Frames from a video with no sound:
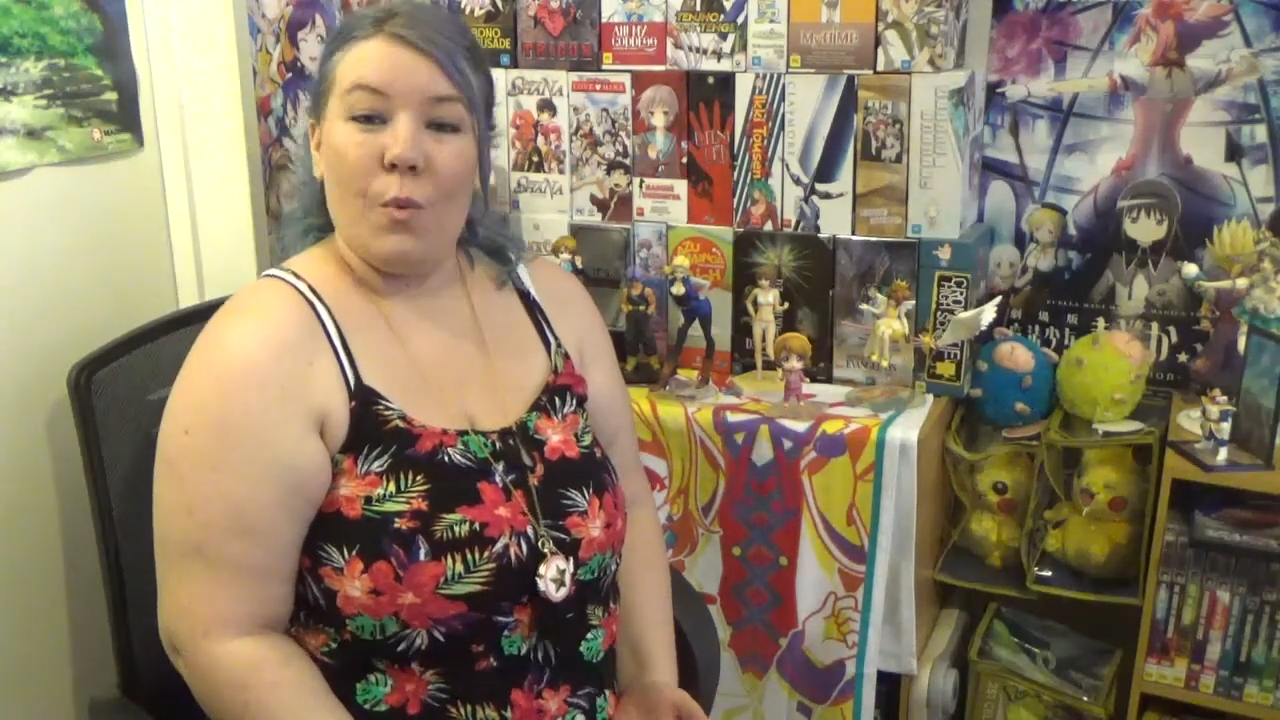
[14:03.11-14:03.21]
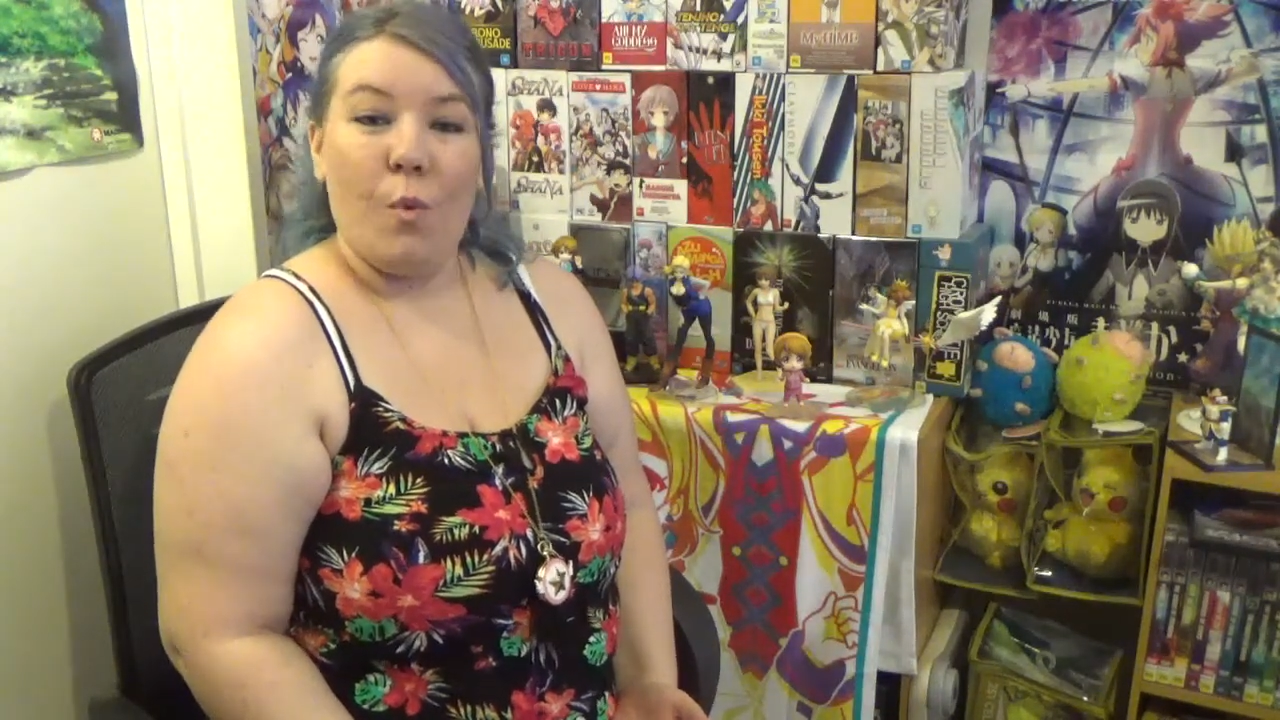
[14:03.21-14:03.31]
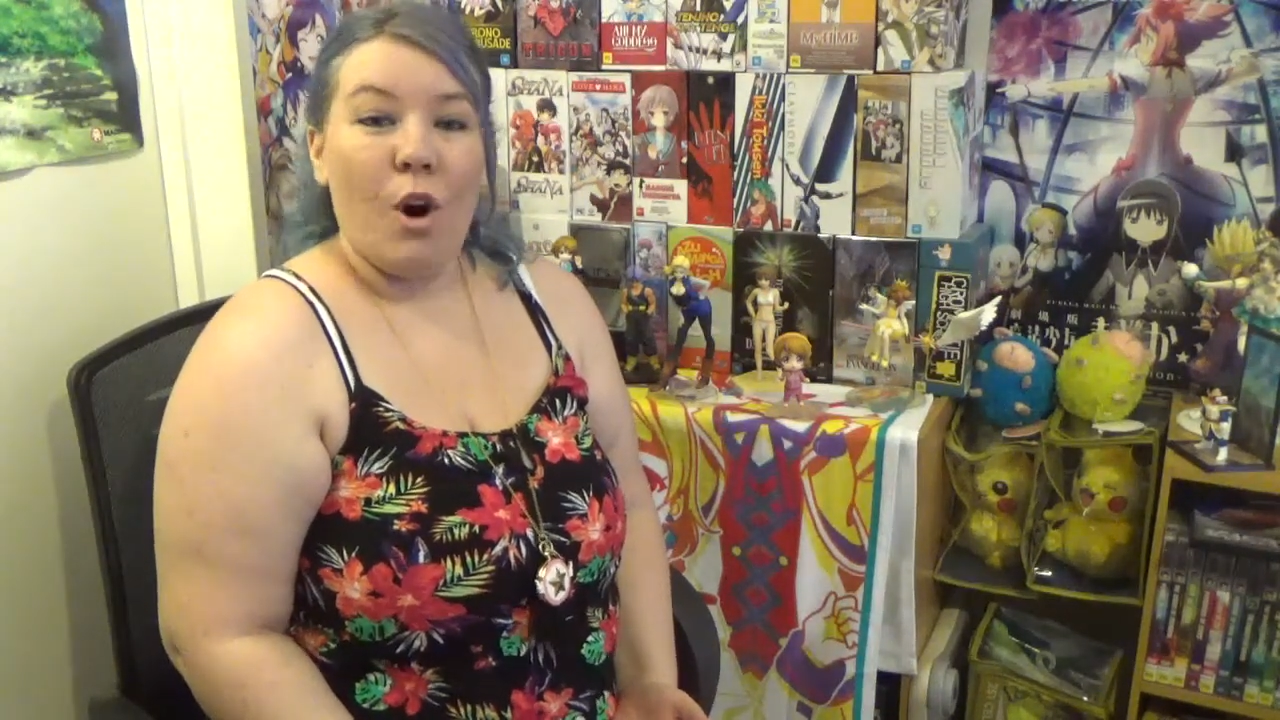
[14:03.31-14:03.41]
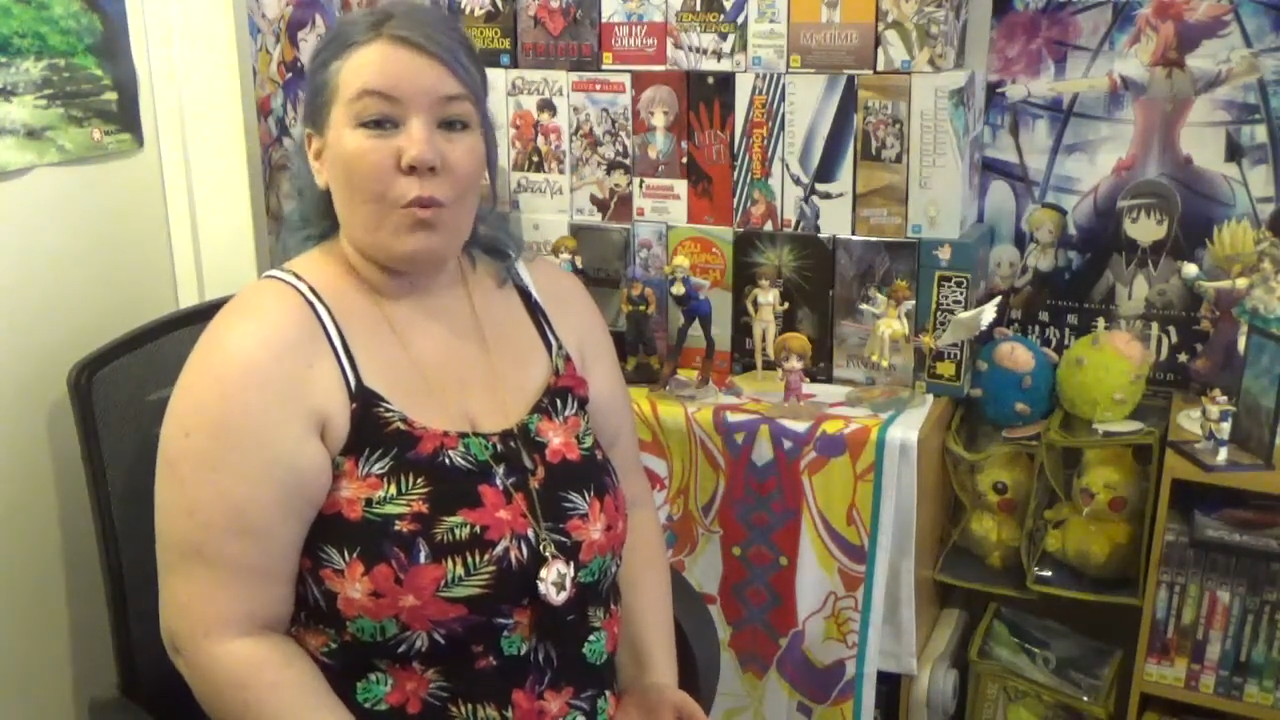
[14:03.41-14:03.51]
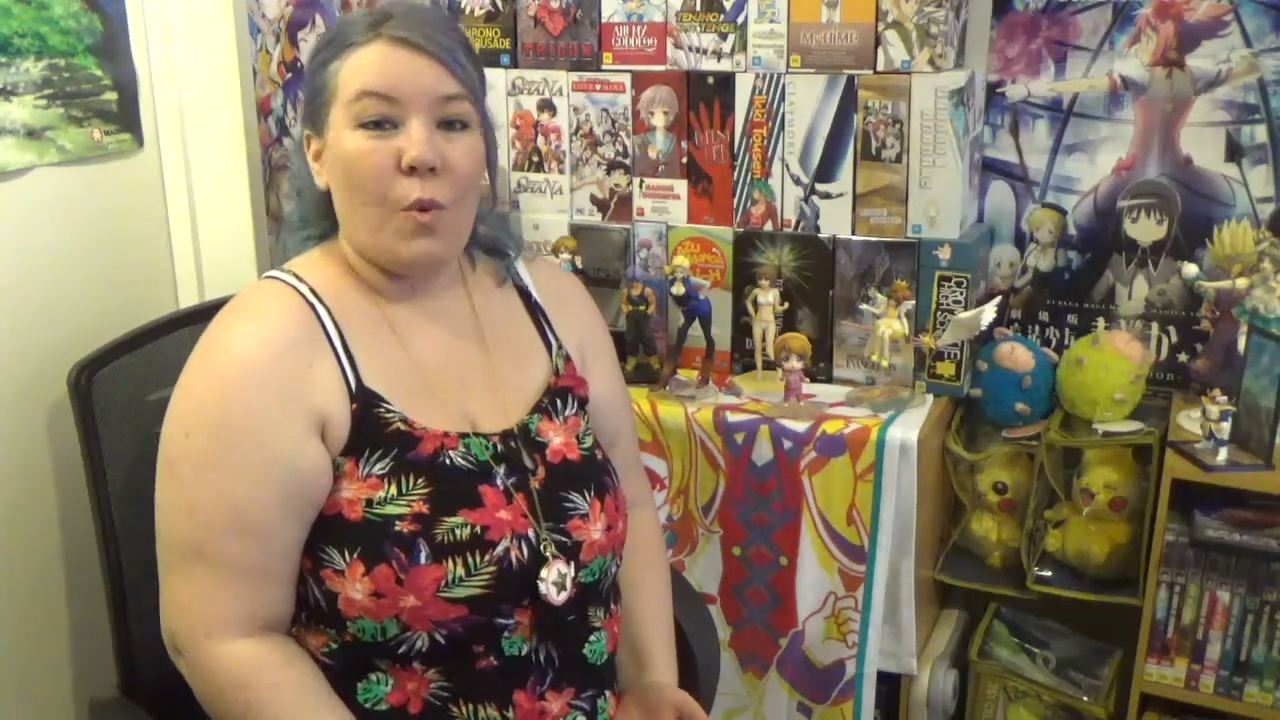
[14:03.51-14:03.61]

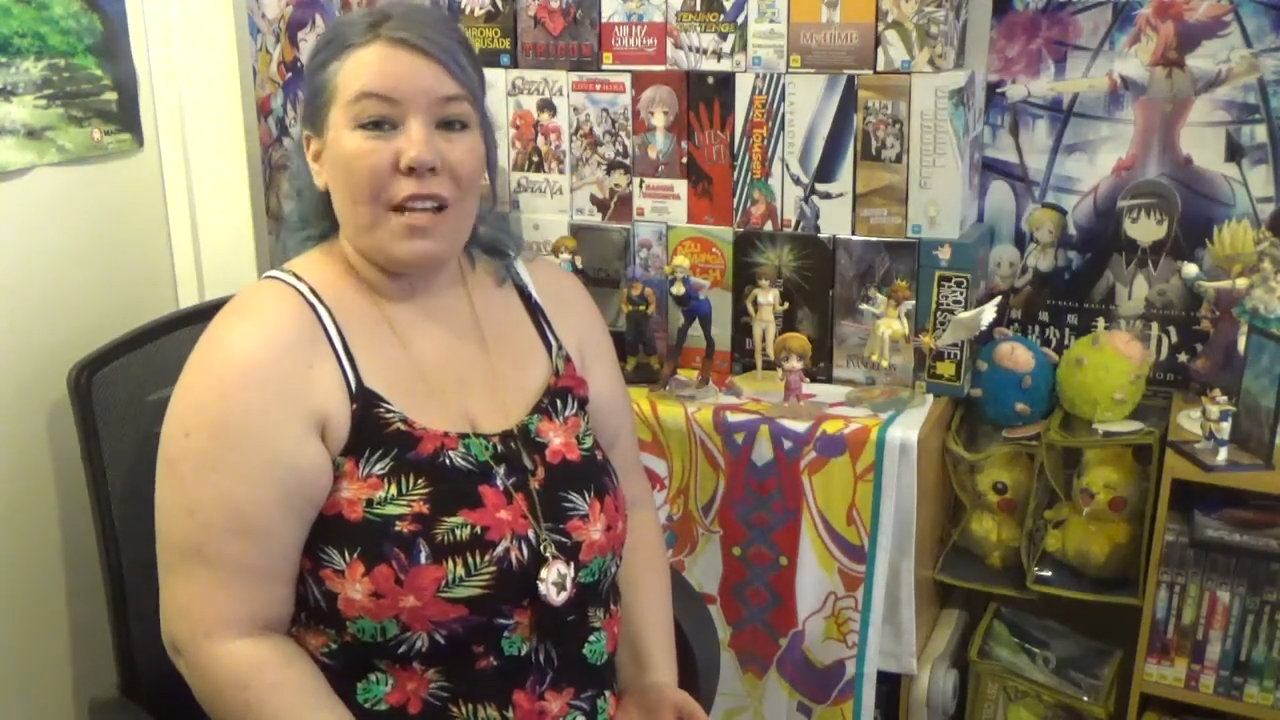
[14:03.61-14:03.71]
What